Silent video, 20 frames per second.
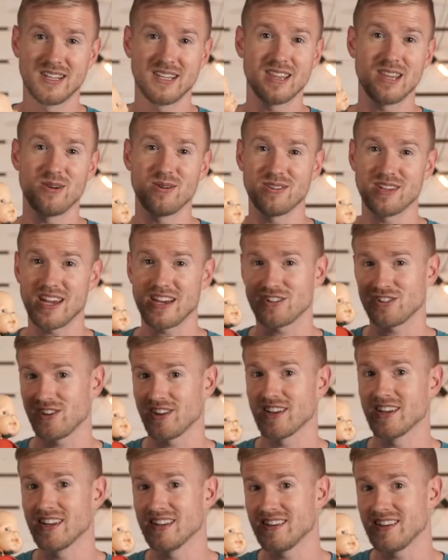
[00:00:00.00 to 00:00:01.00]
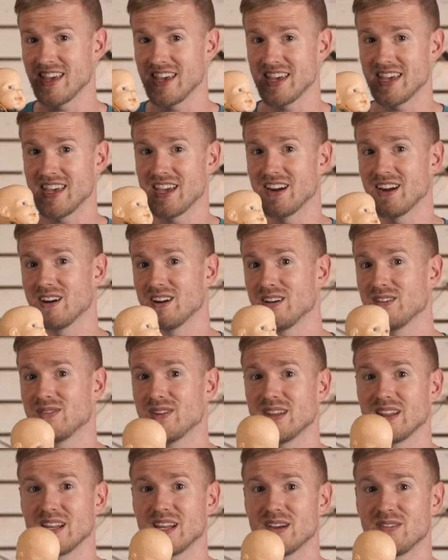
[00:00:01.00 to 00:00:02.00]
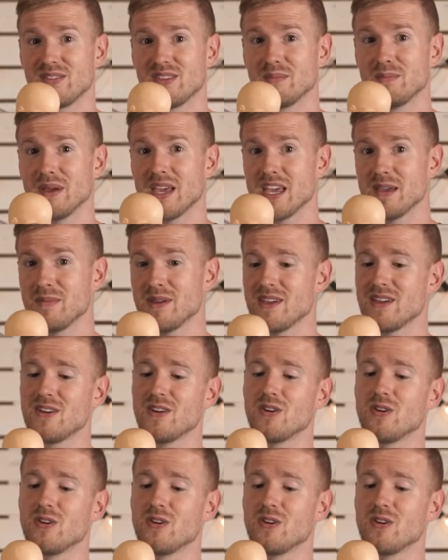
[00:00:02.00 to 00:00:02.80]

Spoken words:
that was actually going to take care of and love the baby,